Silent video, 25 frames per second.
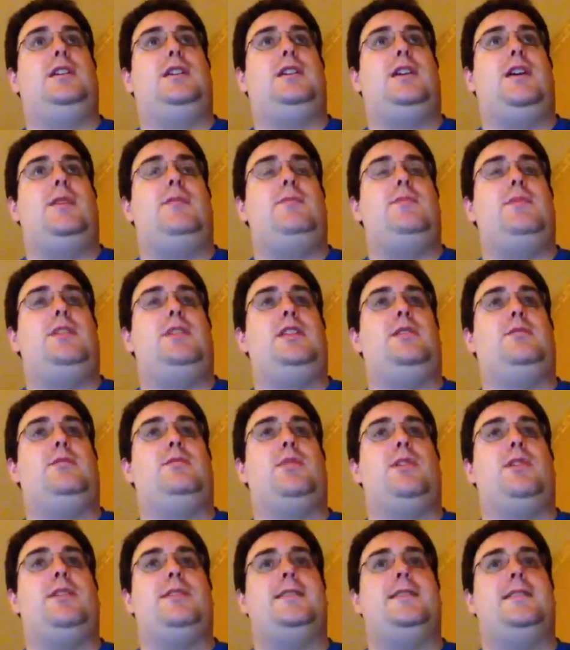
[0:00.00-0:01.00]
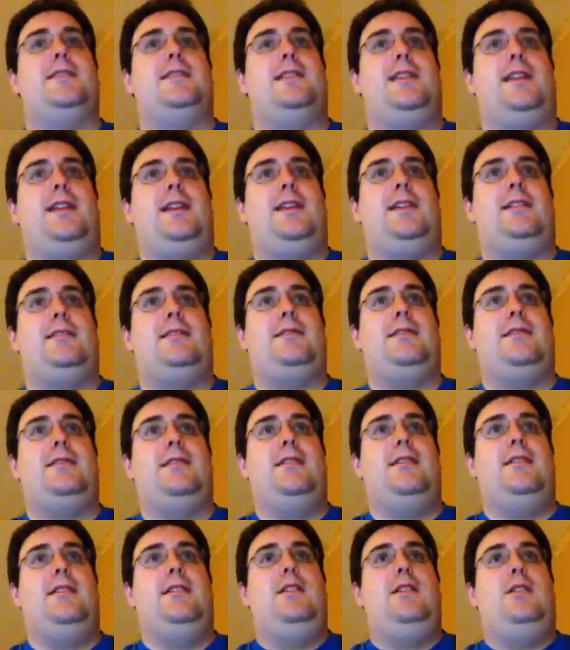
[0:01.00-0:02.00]
company, the president has,
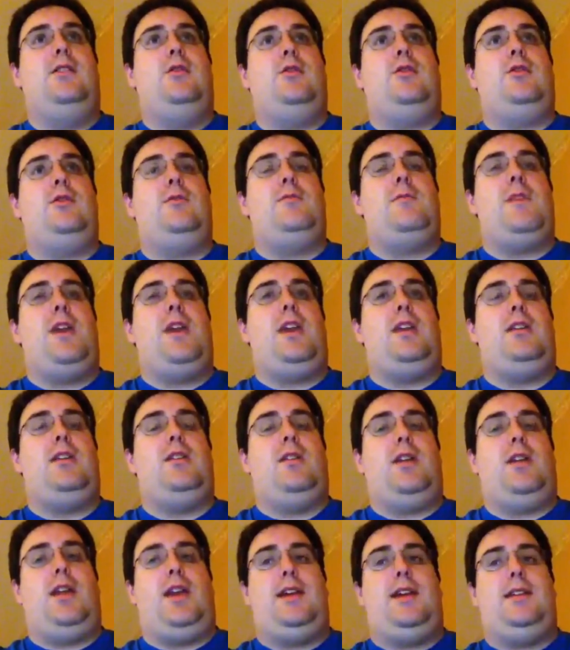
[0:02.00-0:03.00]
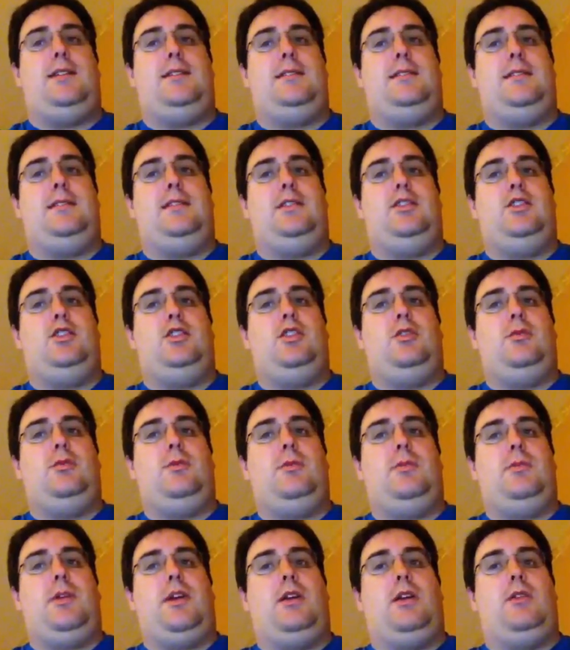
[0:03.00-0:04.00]
or the mayor has the
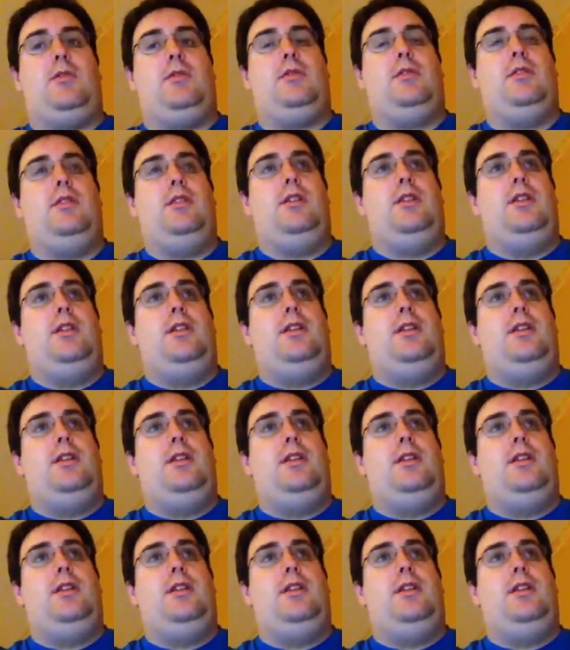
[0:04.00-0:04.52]
legitimate power.